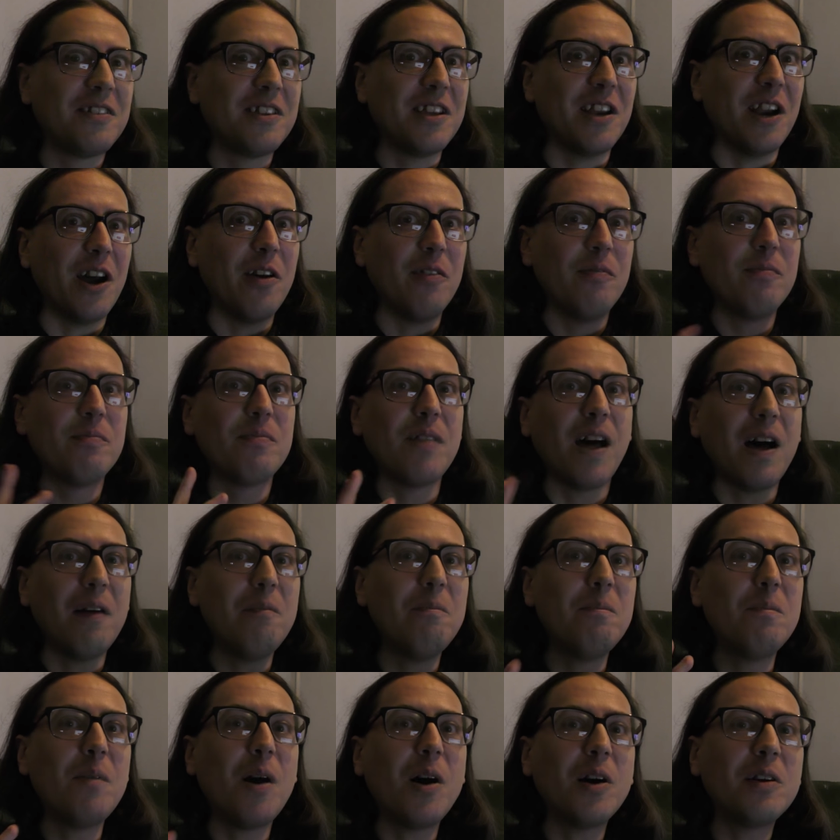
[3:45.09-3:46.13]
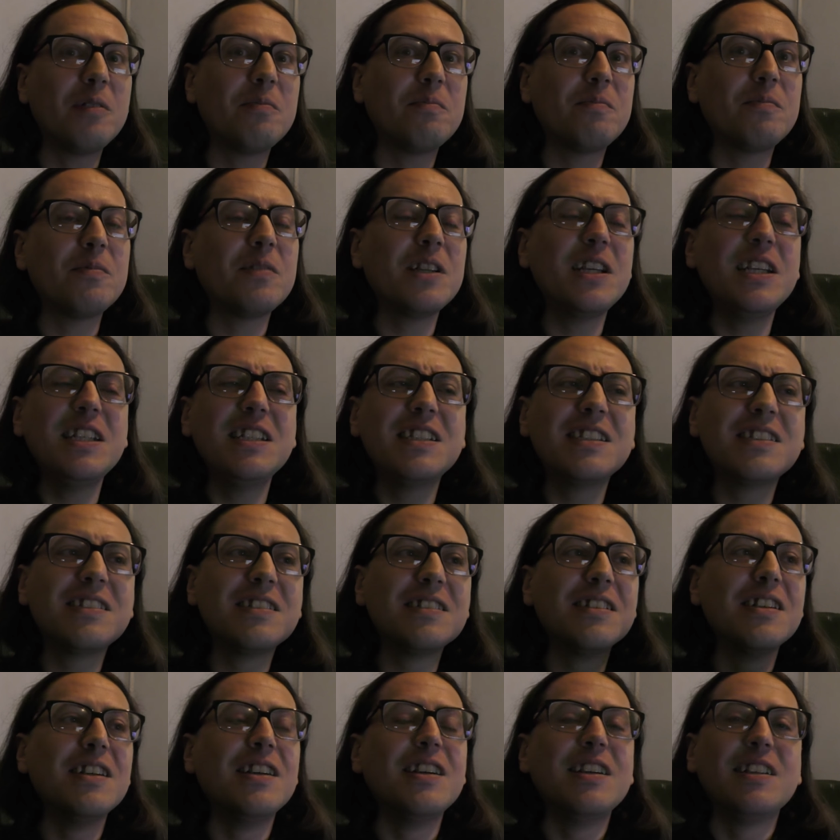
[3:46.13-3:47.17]
you know, that might need
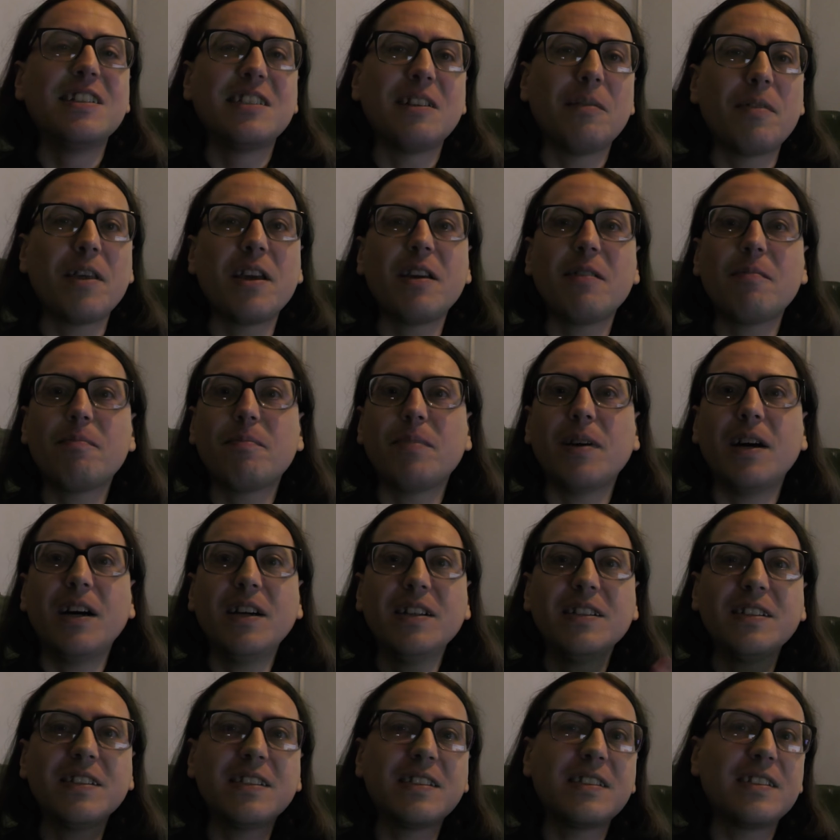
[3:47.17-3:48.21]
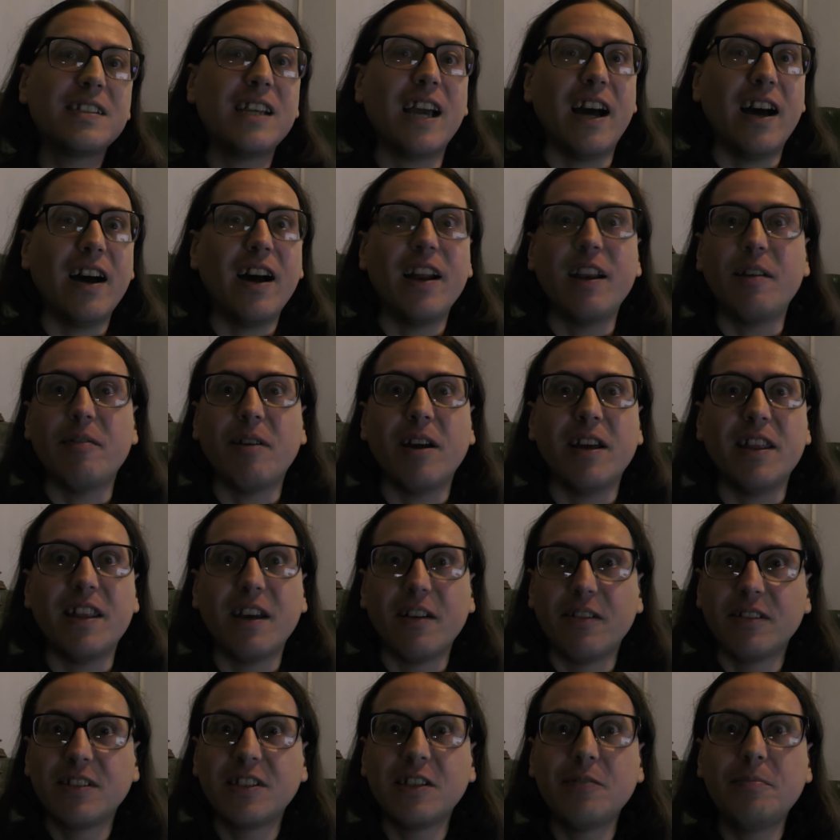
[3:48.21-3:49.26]
something, but, yeah, anyway,
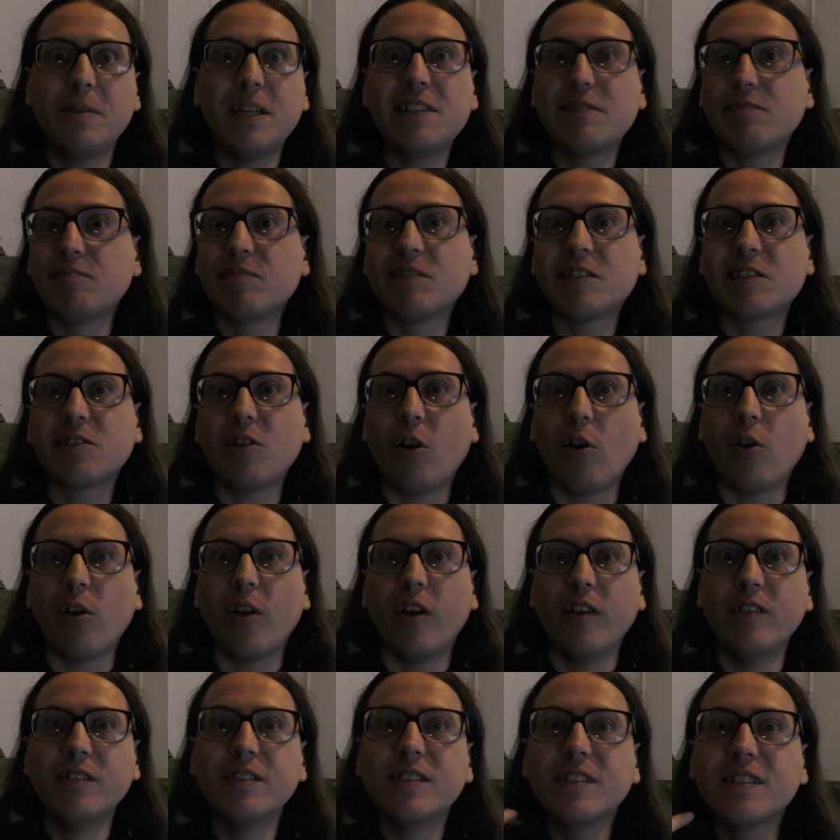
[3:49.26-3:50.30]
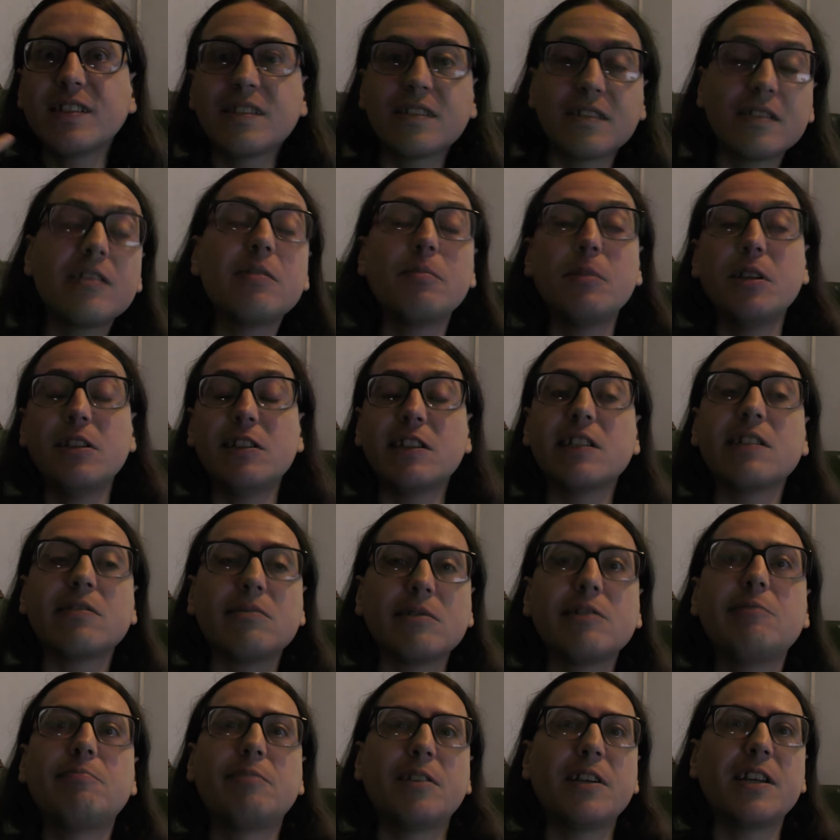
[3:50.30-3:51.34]
they're a two-piece from Scotland. The
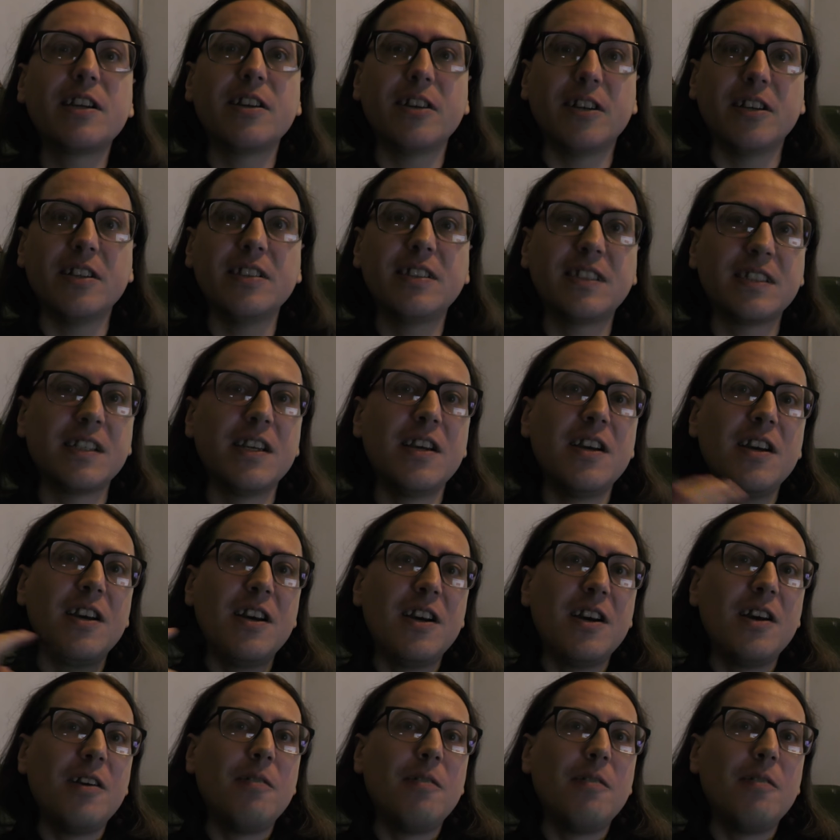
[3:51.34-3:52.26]
music was pretty good,